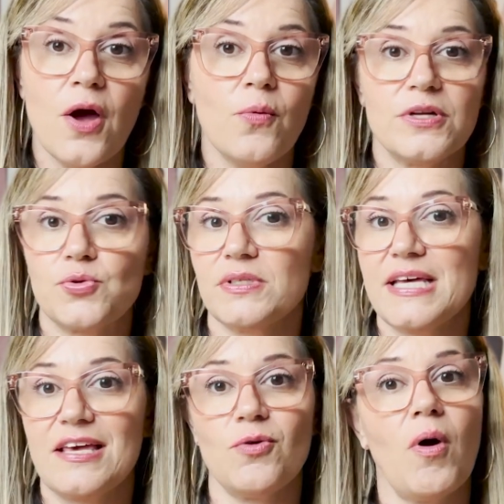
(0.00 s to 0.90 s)
which will
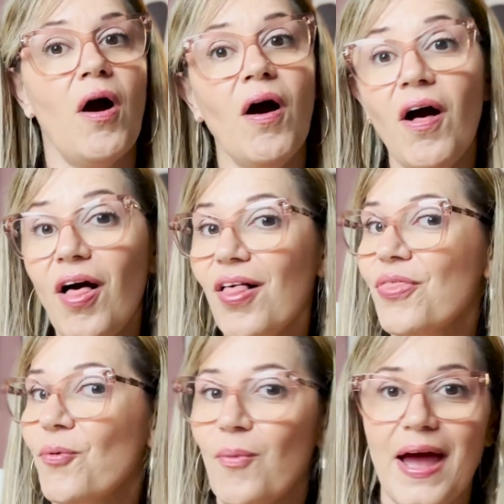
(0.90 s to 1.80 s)
take you all
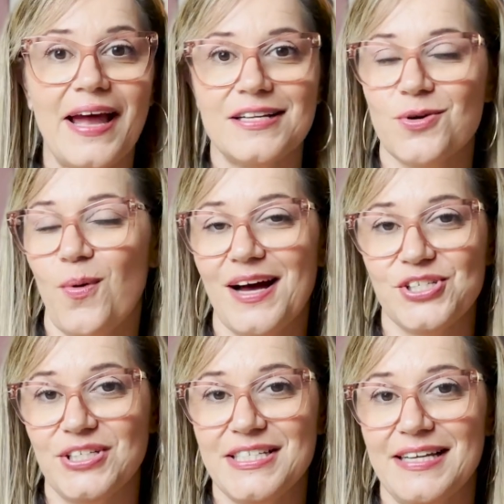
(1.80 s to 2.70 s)
the way to
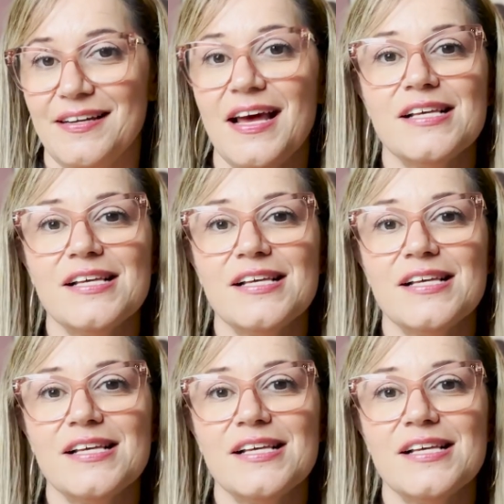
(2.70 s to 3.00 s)
Washington.